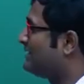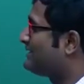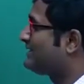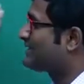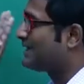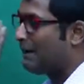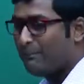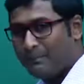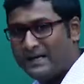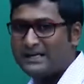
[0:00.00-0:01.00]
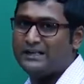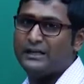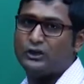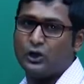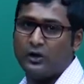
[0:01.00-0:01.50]
This is completely
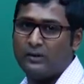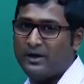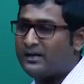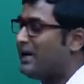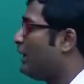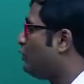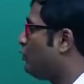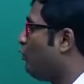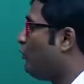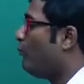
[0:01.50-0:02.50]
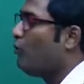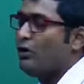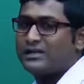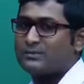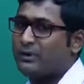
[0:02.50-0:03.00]
theory based, no more
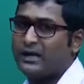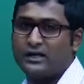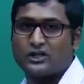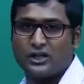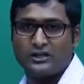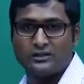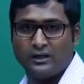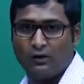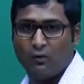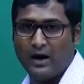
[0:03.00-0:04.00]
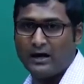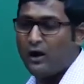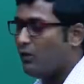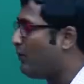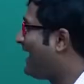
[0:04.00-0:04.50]
explanation is required.
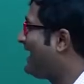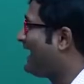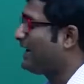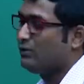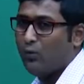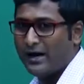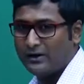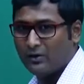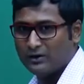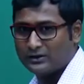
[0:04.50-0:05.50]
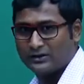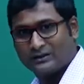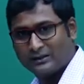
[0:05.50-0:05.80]
Why and why not?